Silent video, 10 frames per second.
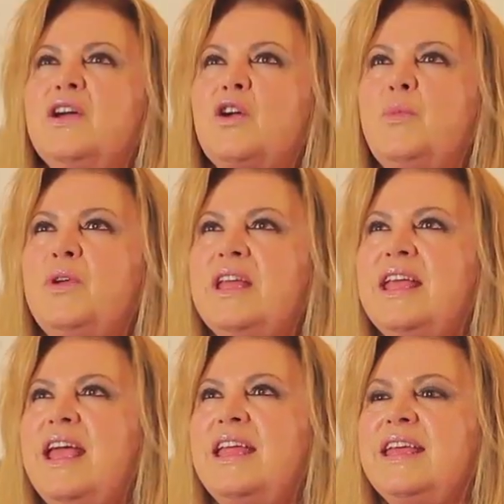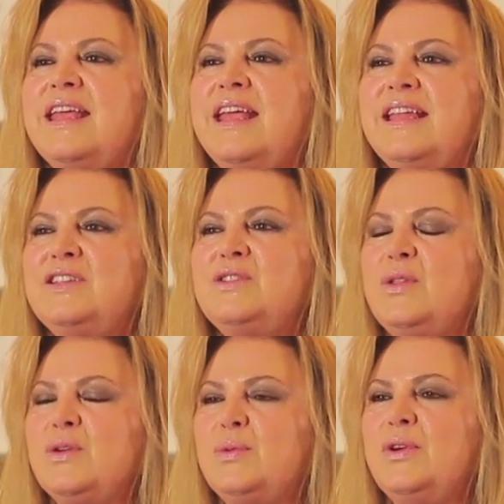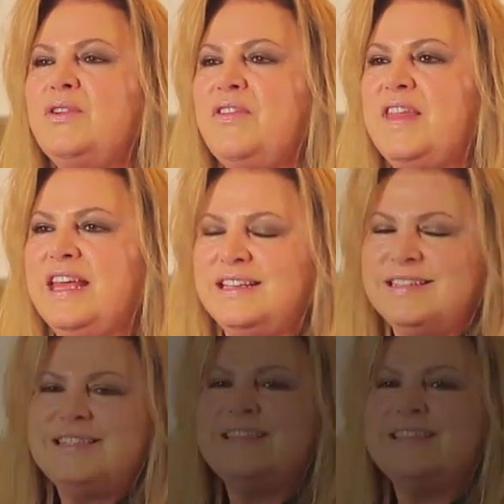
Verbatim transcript: communicating and getting to the root of things.